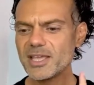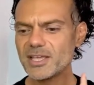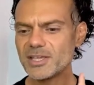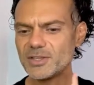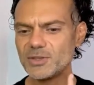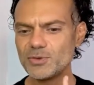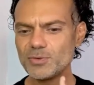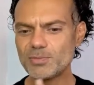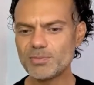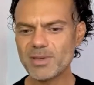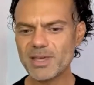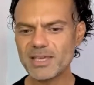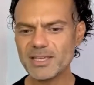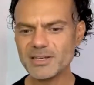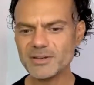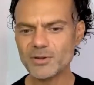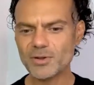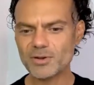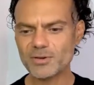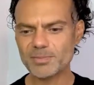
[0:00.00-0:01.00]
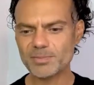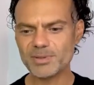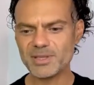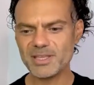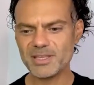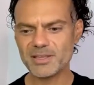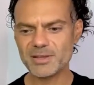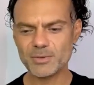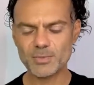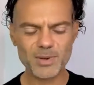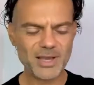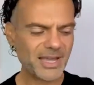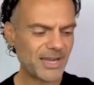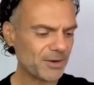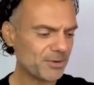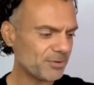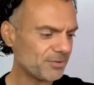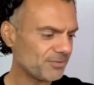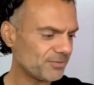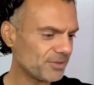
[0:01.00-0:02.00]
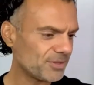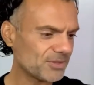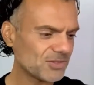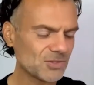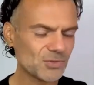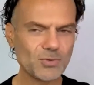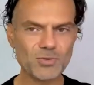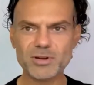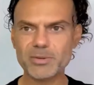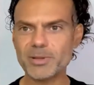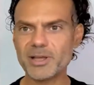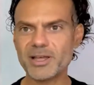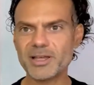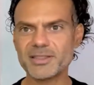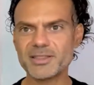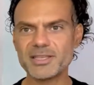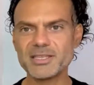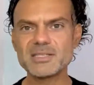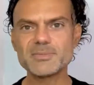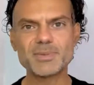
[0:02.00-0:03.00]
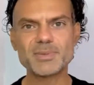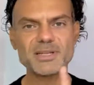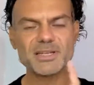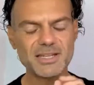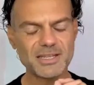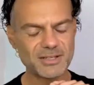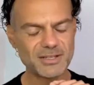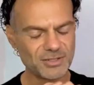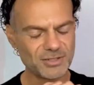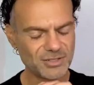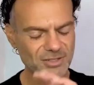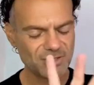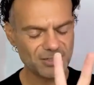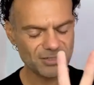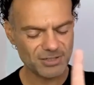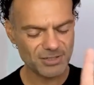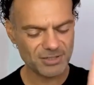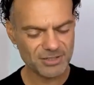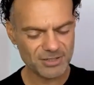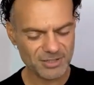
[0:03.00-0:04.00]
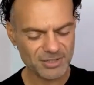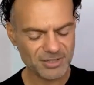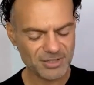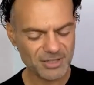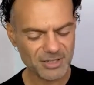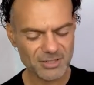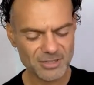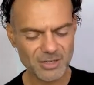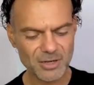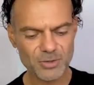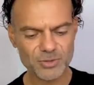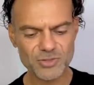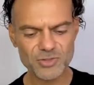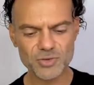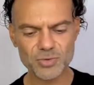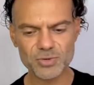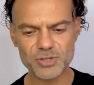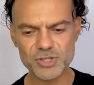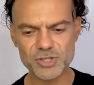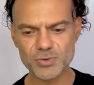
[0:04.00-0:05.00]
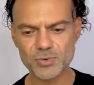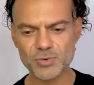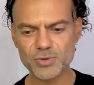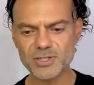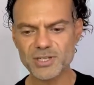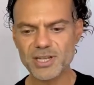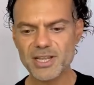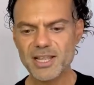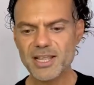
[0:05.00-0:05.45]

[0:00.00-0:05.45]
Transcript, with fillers: You may not be aware of the story behind these, but to, to, to, to cut a long story short,